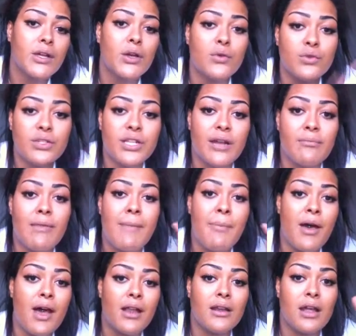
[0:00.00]
Also my
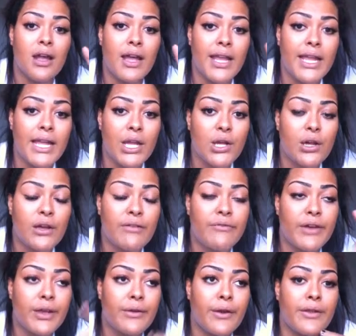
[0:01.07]
partner, he got a
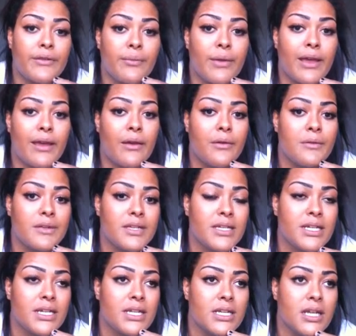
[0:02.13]
phone as well.
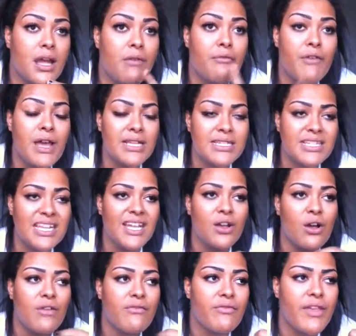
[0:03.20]
First he
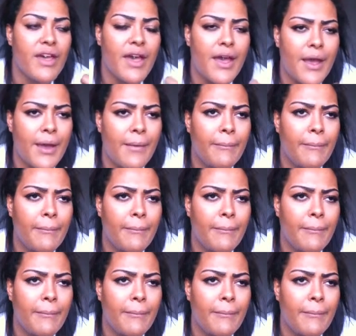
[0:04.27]
got the